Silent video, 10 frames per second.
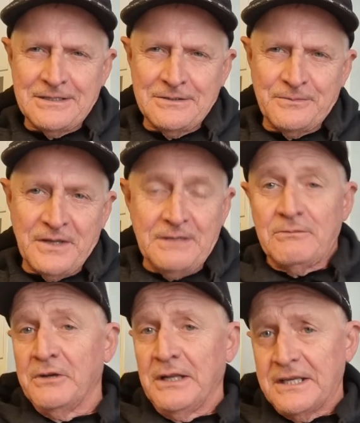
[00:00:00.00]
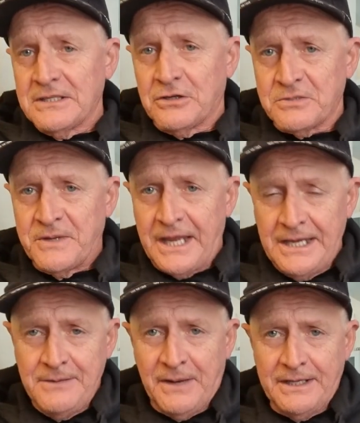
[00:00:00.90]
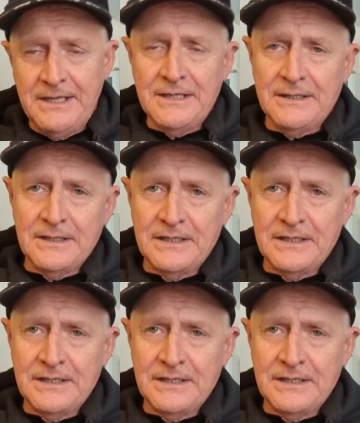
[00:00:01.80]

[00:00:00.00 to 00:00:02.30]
So it really hasn't cost me any money,